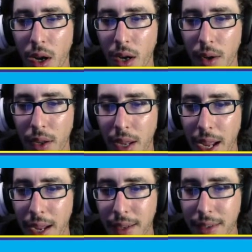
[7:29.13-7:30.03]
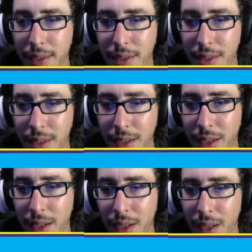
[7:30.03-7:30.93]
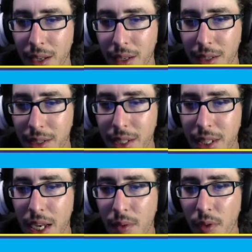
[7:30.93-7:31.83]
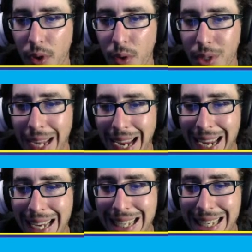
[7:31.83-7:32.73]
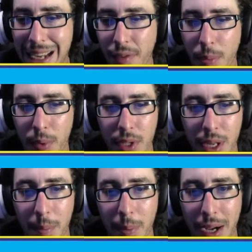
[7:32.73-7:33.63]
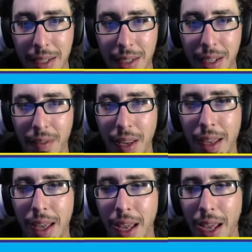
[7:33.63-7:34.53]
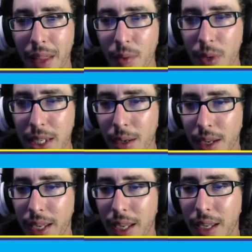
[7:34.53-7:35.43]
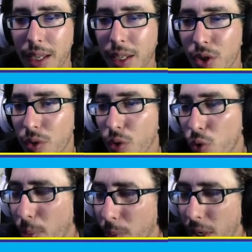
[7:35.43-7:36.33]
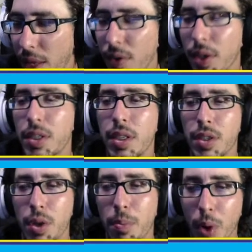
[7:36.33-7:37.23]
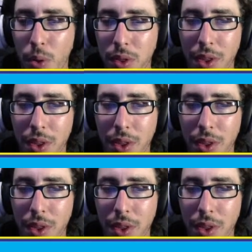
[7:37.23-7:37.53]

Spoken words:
has 16 reviews, 87% positive. And the reason I'm going to group them together is because they're both